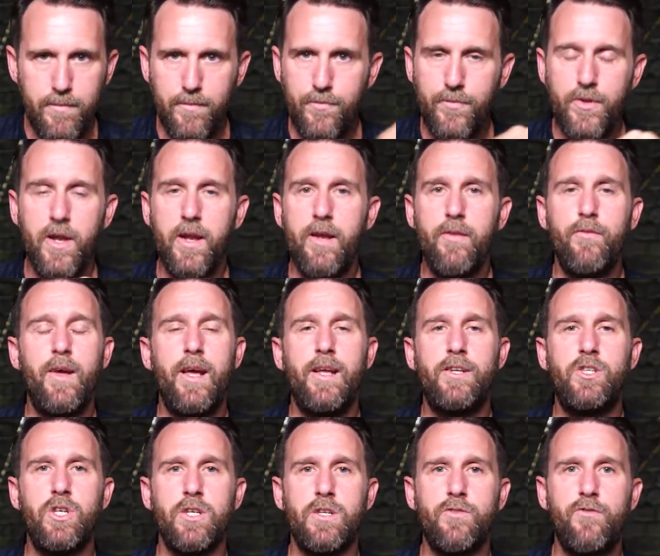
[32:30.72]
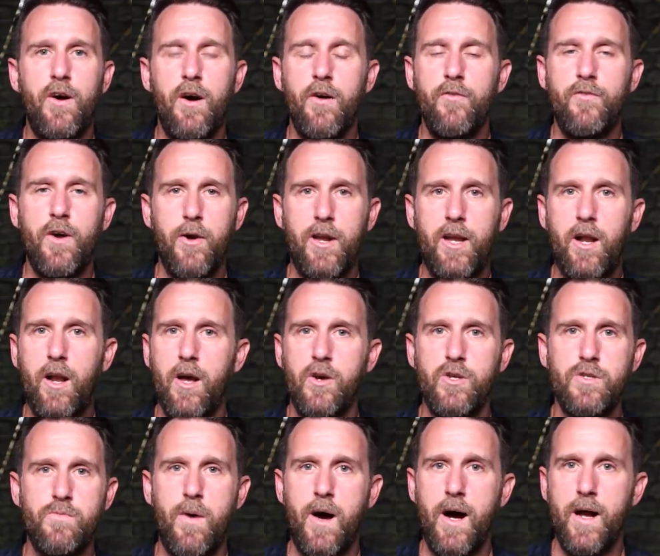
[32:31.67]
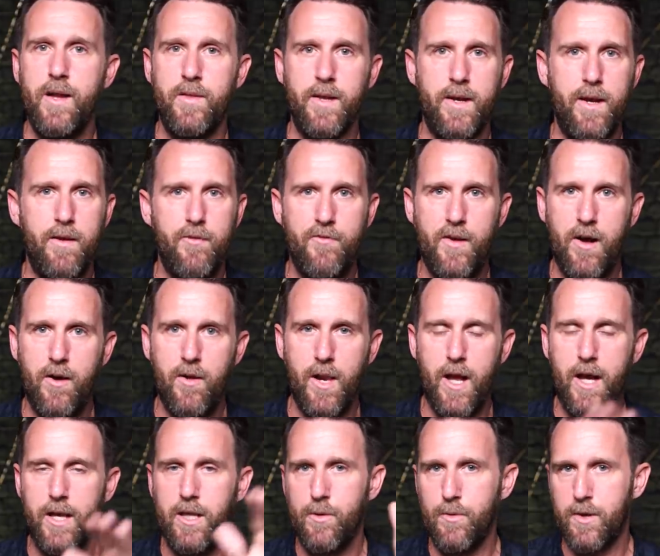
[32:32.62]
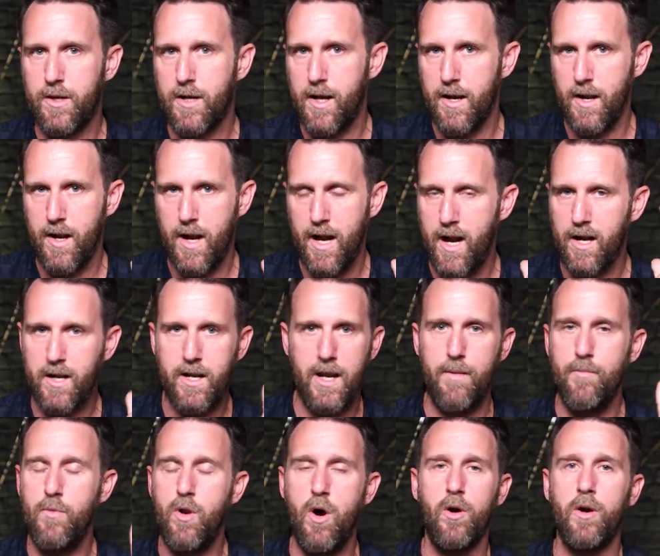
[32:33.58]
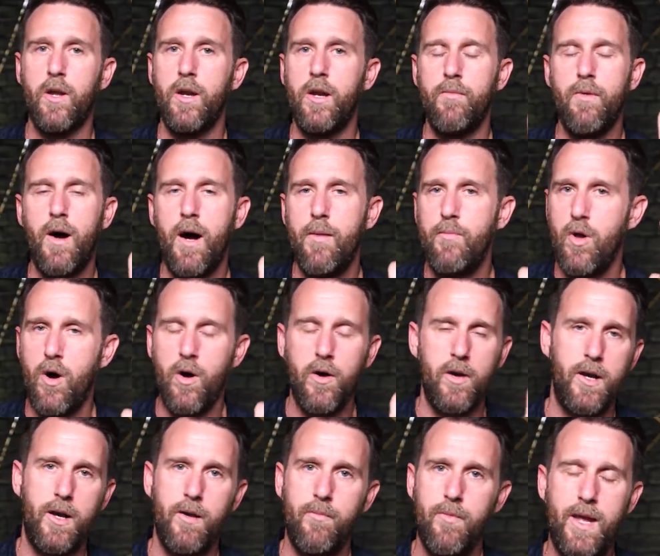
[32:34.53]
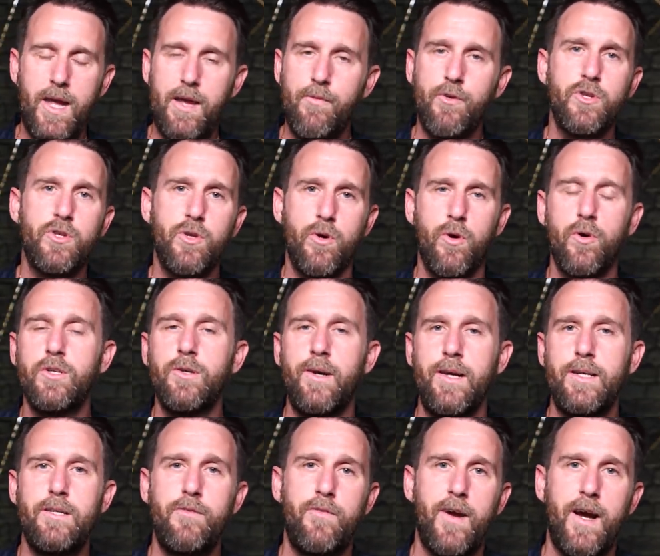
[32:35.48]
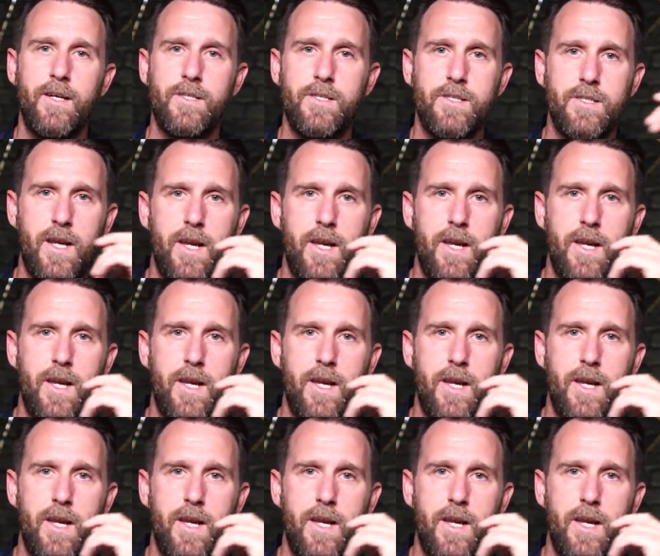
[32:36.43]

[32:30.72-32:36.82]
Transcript: that it, it just felt very closed-minded. It felt like you were kind of like, okay, I'm not gonna I'm not gonna even talk to anti-vaxxers